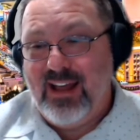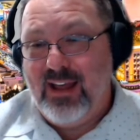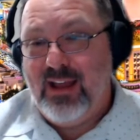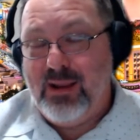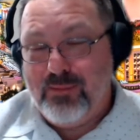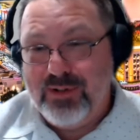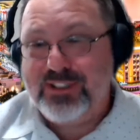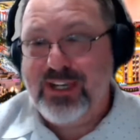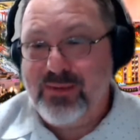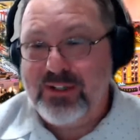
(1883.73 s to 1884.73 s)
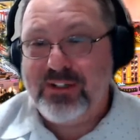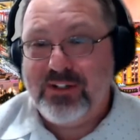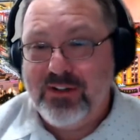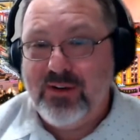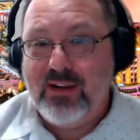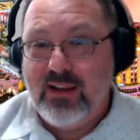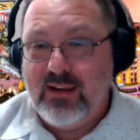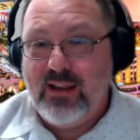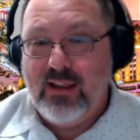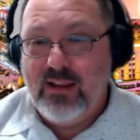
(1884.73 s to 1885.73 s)
I appreciate what you're doing
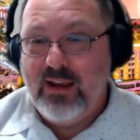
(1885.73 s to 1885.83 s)
and